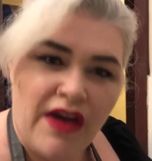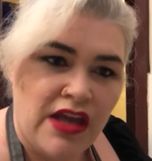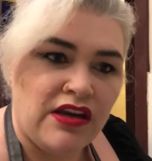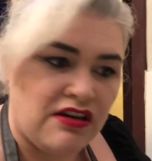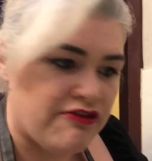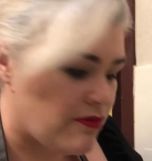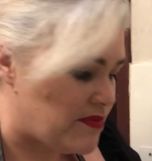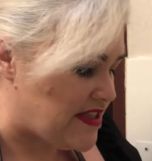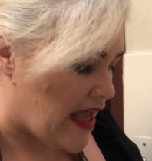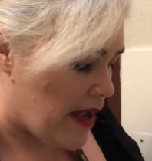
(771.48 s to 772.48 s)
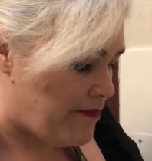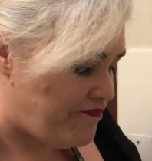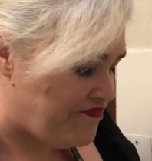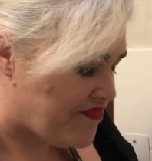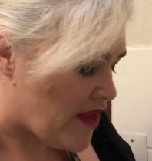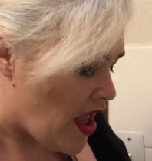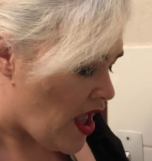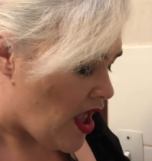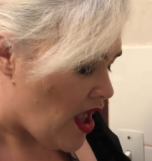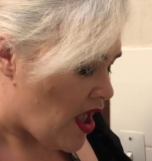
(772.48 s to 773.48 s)
hidden from Sam.
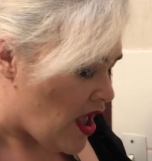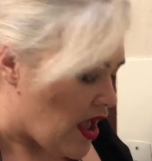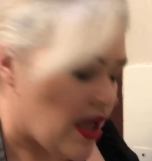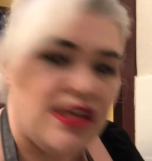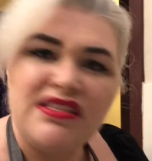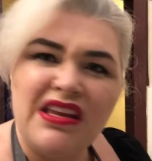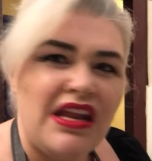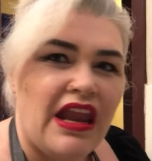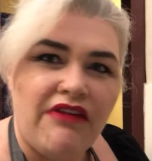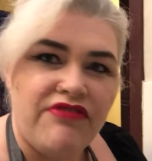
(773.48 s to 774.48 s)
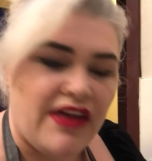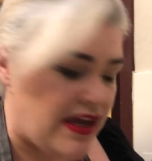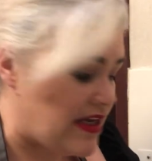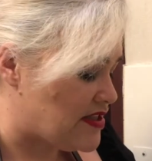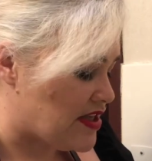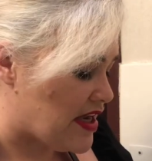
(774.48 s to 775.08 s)
He's going to love that. He's going to